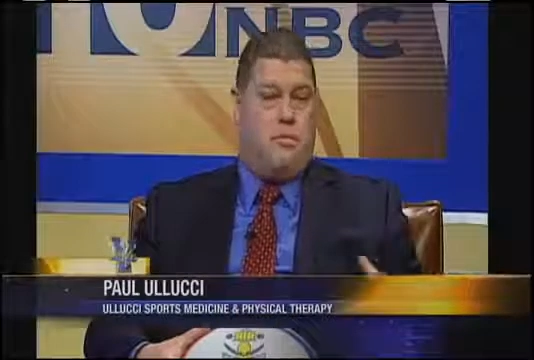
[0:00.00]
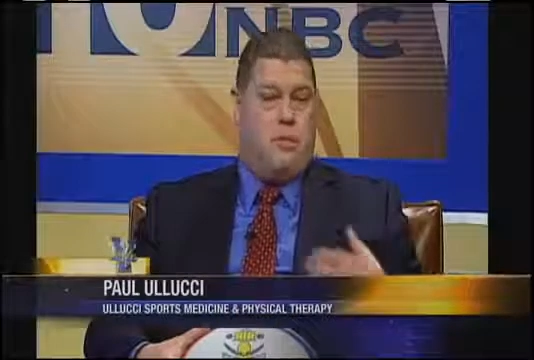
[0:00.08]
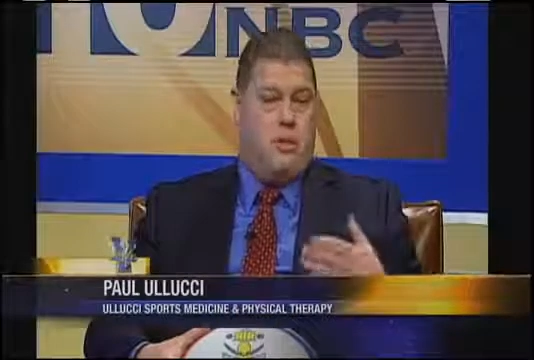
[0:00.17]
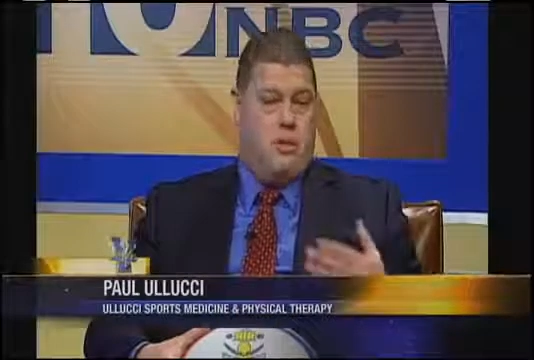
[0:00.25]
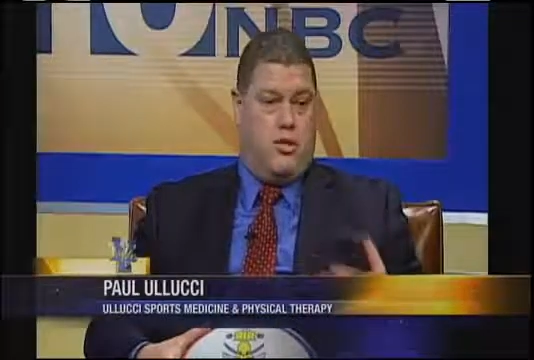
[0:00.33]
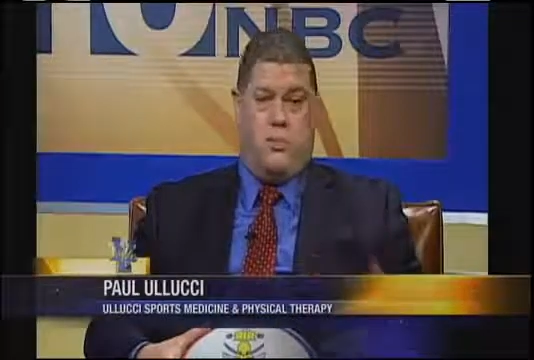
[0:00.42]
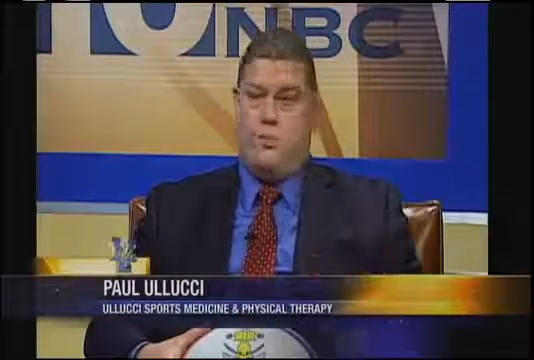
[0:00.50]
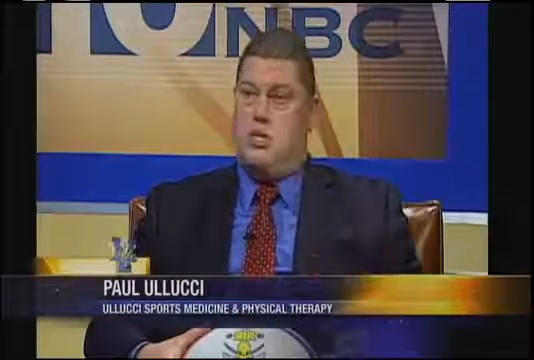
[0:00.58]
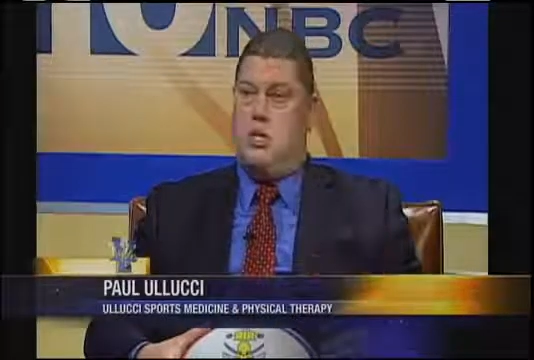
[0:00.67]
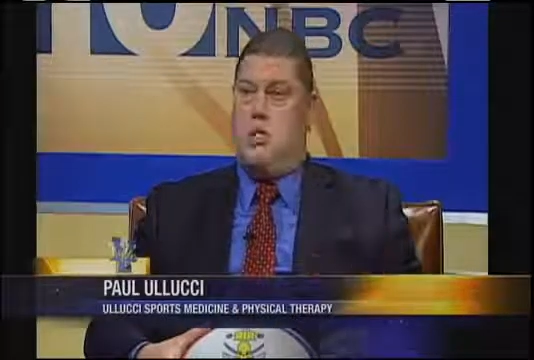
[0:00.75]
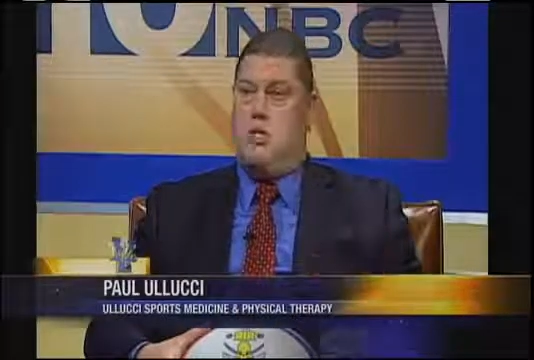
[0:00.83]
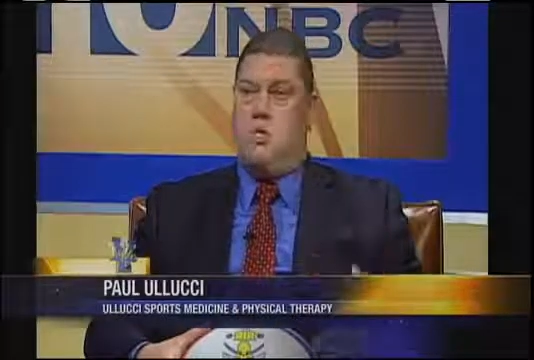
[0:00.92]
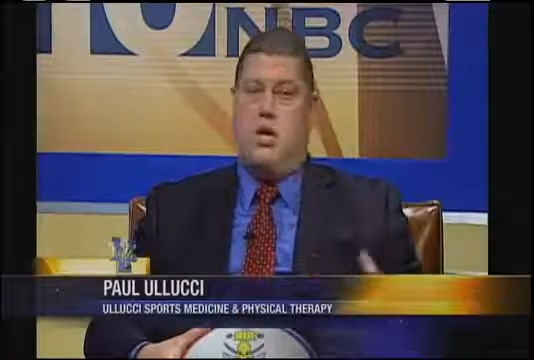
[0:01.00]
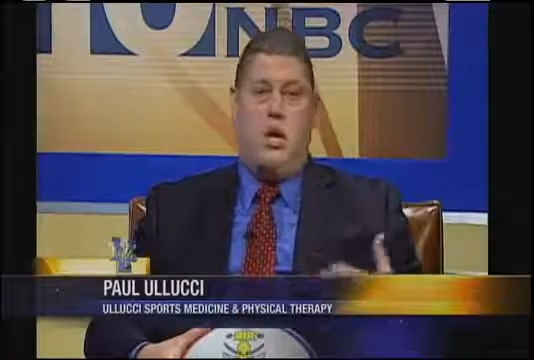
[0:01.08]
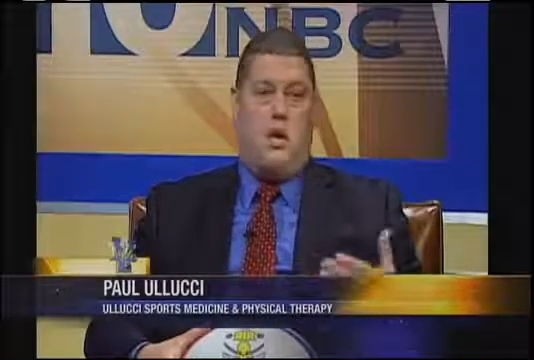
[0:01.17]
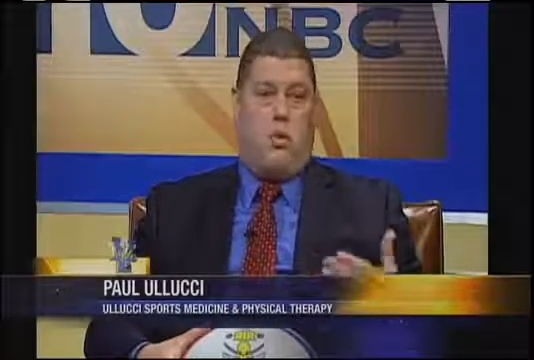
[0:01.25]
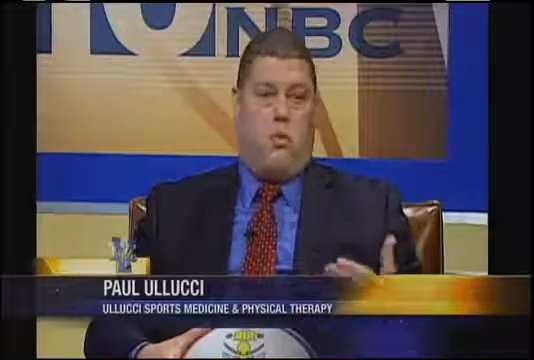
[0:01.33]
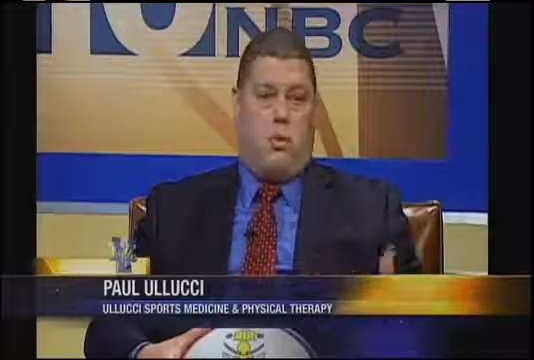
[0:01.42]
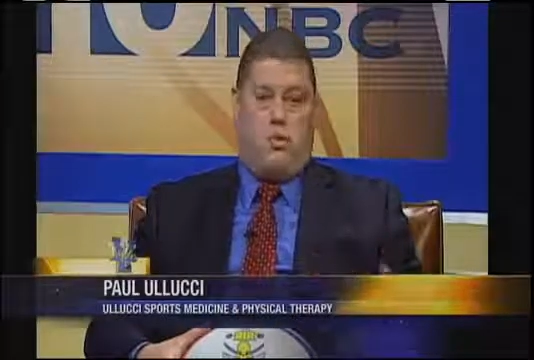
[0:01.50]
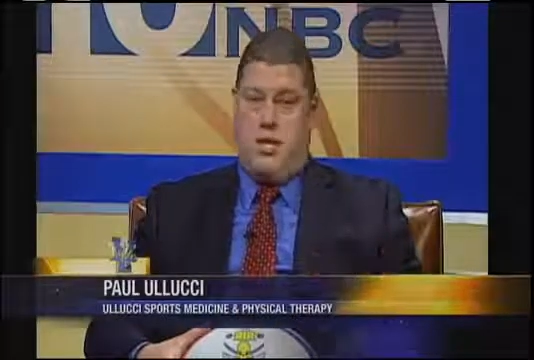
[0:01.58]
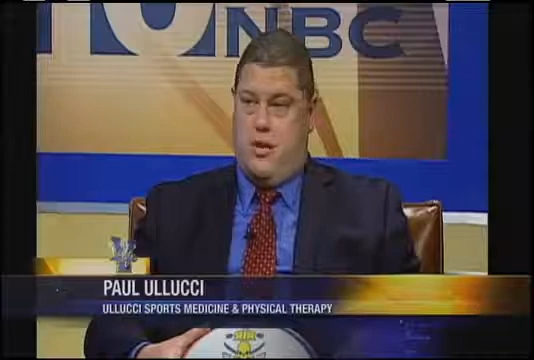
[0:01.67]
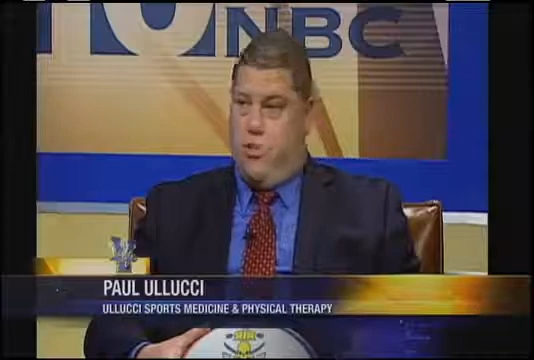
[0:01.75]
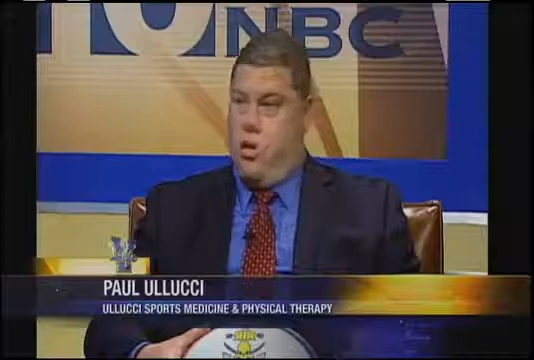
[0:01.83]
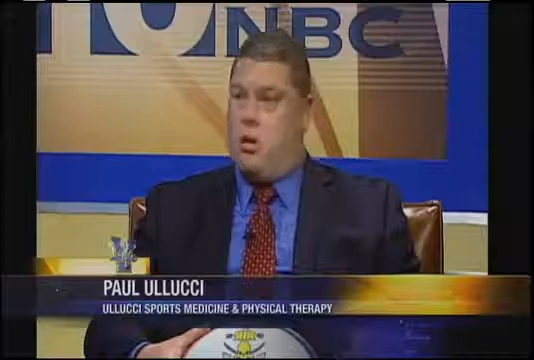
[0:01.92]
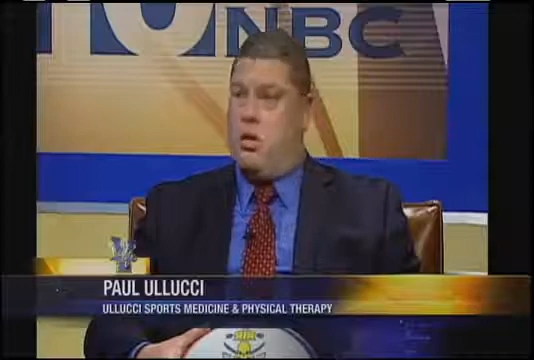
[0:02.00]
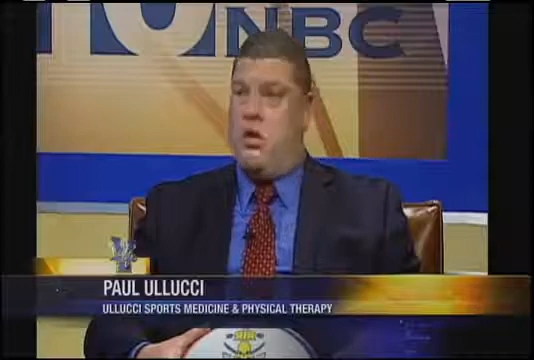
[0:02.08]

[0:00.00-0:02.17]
leadership skills, teamwork,